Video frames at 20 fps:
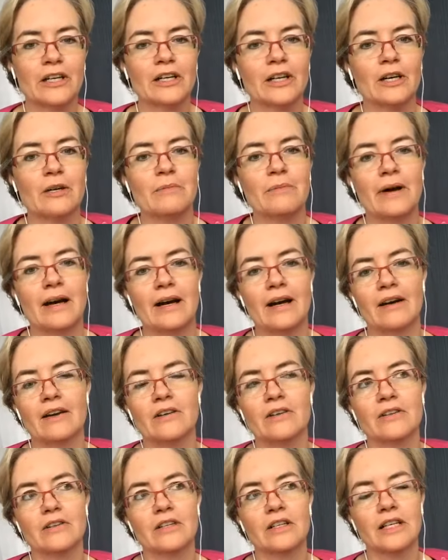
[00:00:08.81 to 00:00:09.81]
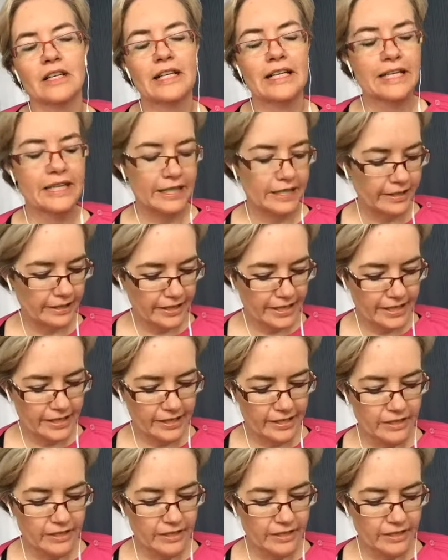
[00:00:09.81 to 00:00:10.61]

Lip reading: about healing